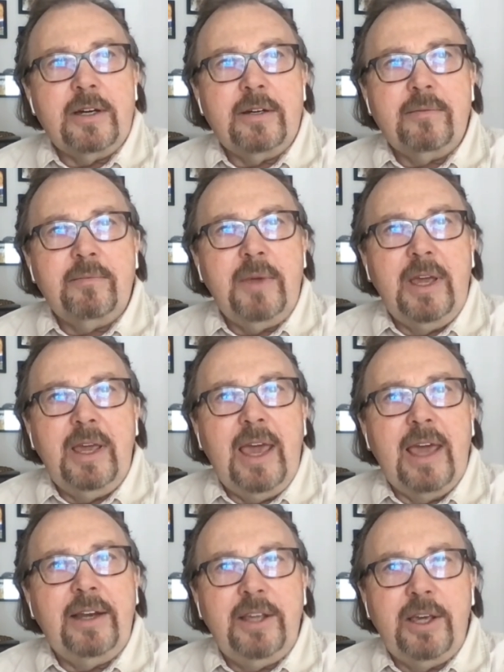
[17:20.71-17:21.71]
um,
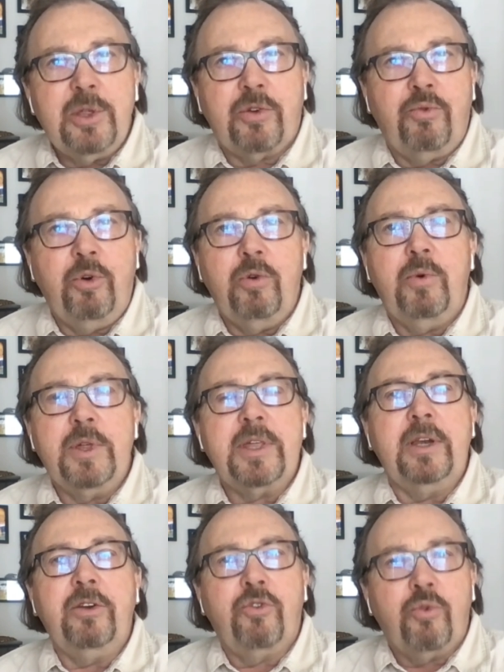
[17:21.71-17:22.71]
and his crew
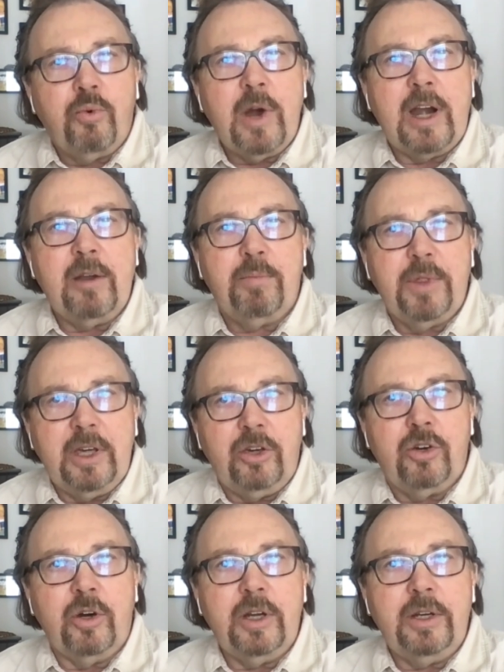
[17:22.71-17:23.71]
was
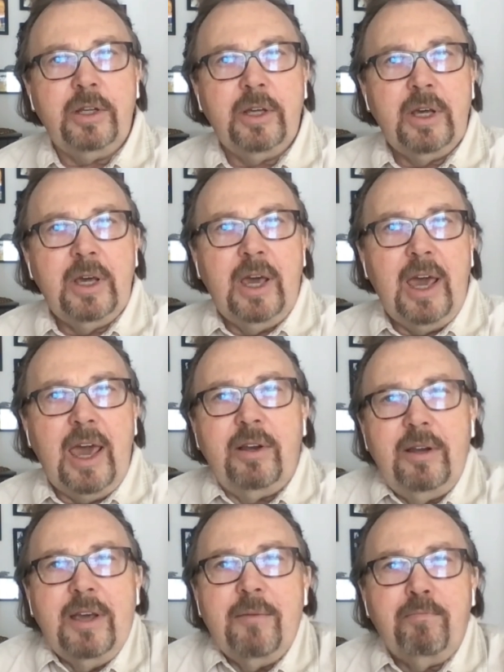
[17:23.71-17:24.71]
incredibly good at
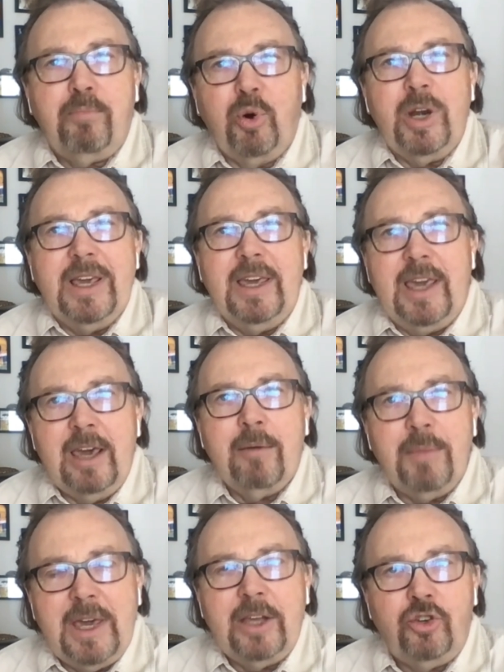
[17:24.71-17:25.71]
putting
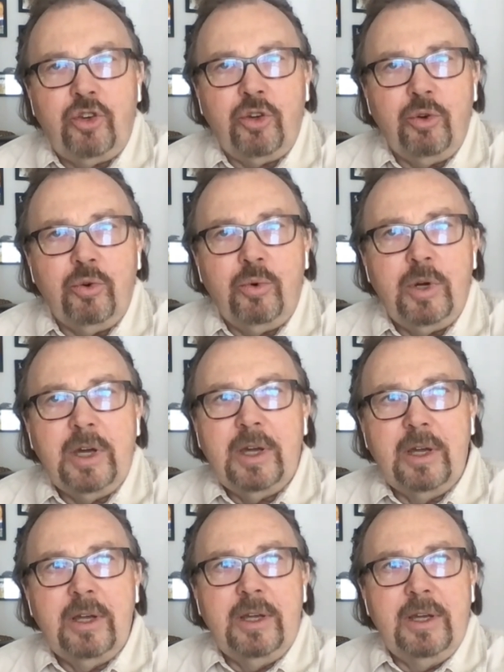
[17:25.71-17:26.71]
him into
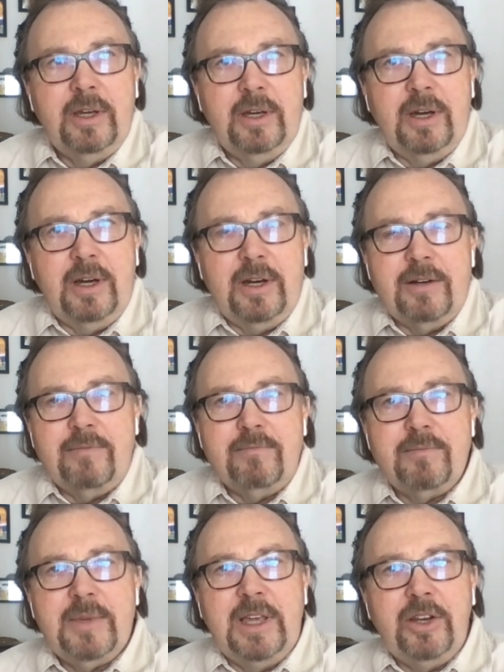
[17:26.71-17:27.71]

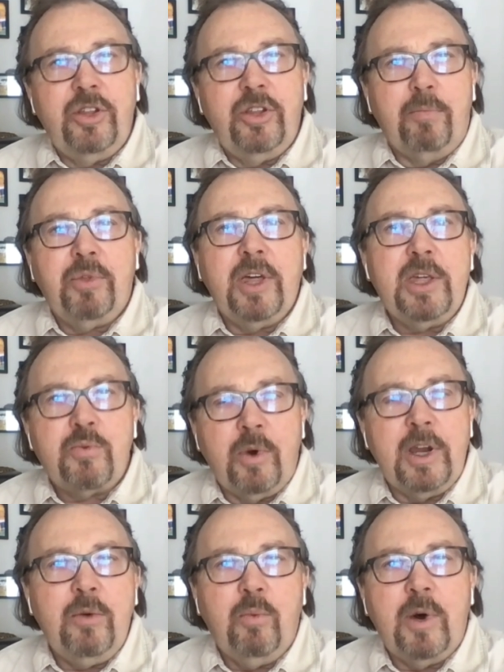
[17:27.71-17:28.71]
the
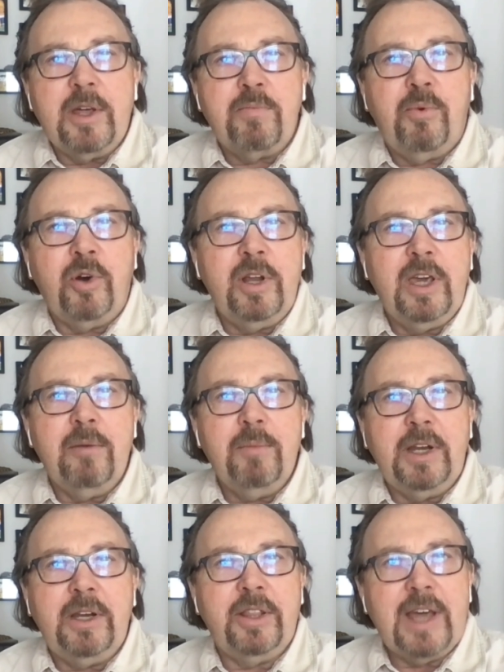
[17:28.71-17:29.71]
place where he was, putting
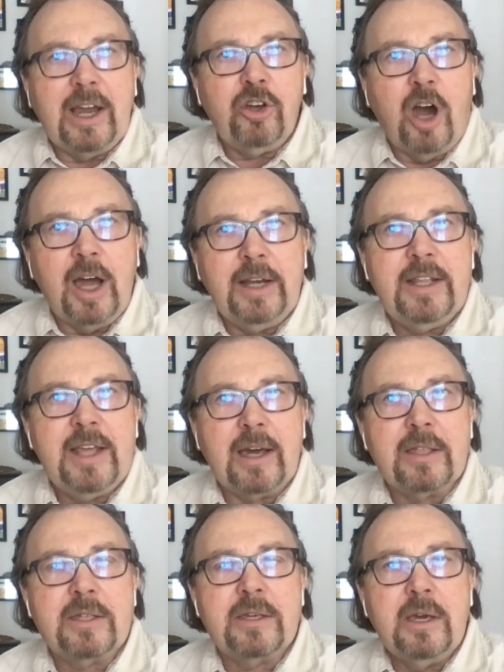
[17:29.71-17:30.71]
him into that
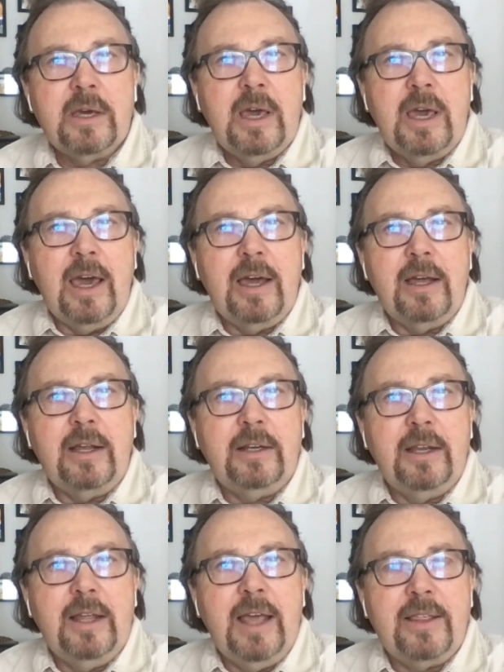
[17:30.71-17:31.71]
context,
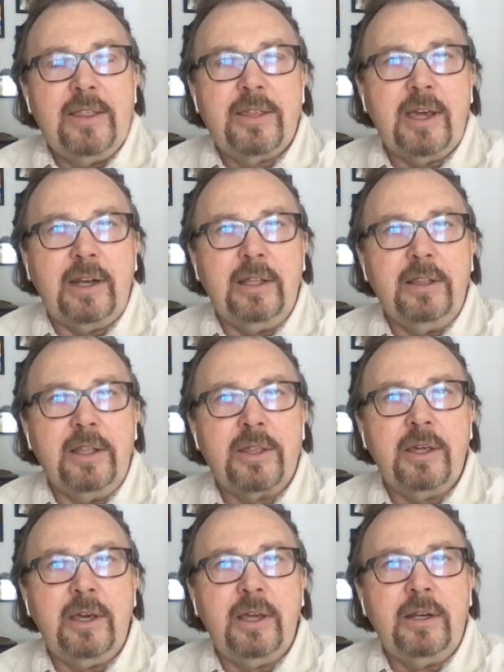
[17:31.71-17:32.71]
and setting the
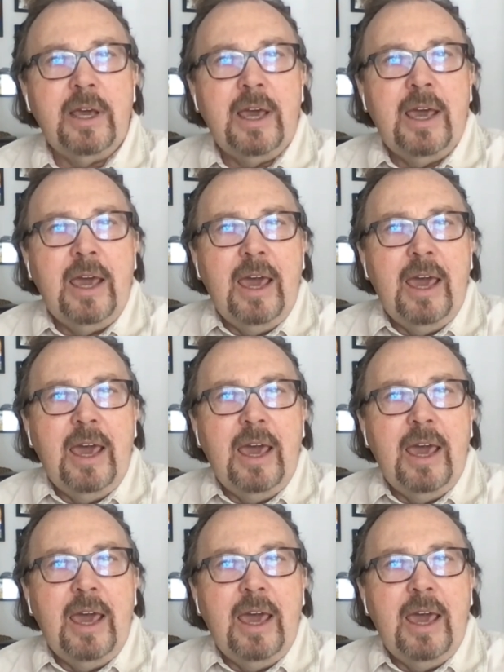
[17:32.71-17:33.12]
scene.